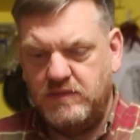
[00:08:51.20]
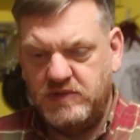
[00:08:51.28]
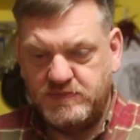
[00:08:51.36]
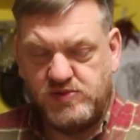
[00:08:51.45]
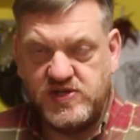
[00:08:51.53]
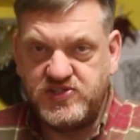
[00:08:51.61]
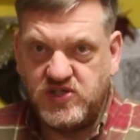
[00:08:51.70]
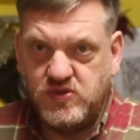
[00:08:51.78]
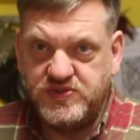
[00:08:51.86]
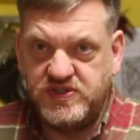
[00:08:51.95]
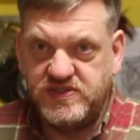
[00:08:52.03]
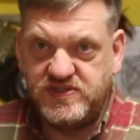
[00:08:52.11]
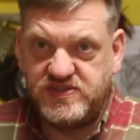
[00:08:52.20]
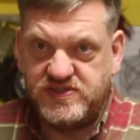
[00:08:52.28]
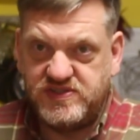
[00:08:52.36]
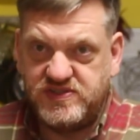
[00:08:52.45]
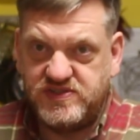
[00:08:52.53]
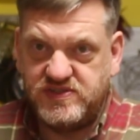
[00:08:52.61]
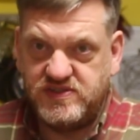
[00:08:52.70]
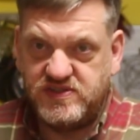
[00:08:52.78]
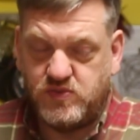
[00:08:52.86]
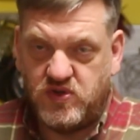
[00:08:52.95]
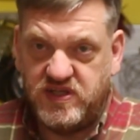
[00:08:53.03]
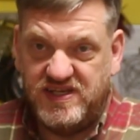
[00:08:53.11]
But British soldiers,
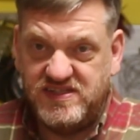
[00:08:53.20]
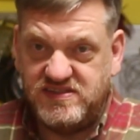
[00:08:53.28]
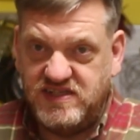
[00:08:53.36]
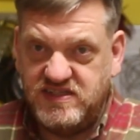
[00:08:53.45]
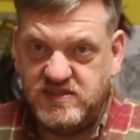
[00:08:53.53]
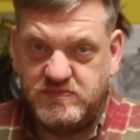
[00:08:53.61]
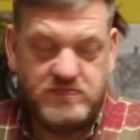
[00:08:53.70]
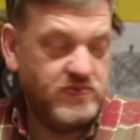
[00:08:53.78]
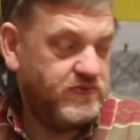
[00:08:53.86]
squaddies, need to